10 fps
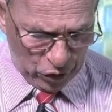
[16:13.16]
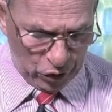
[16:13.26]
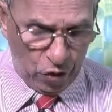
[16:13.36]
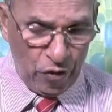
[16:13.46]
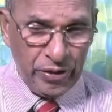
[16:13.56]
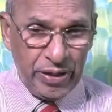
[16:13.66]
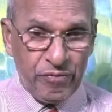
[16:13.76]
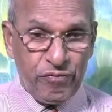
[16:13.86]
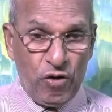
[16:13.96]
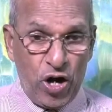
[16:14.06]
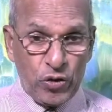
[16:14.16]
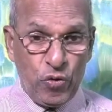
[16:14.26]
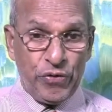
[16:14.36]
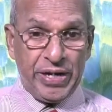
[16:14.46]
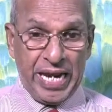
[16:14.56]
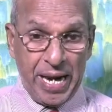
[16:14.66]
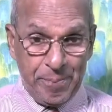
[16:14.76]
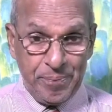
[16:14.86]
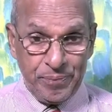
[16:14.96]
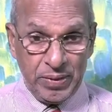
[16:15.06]
longer followed
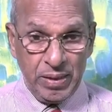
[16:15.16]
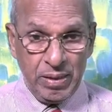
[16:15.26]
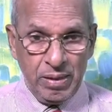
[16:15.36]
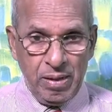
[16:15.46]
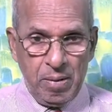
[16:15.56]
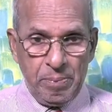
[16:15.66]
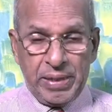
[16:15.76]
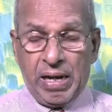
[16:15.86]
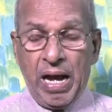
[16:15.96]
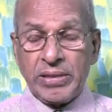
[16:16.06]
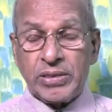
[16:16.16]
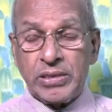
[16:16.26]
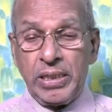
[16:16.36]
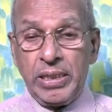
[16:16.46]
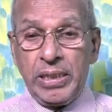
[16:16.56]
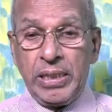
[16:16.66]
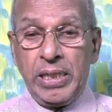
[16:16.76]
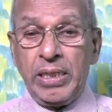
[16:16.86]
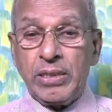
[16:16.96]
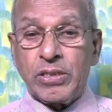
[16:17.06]
him because
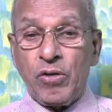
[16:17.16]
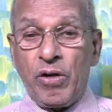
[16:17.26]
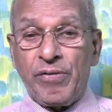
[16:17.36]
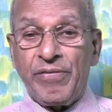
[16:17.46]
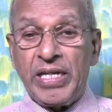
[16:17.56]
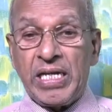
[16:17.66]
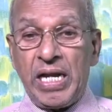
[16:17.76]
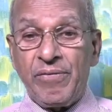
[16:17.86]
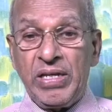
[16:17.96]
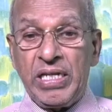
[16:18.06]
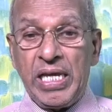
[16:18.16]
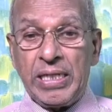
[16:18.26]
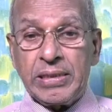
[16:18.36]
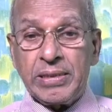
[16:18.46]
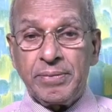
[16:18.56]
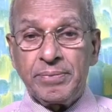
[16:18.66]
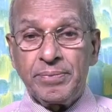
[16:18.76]
he is not very convenient.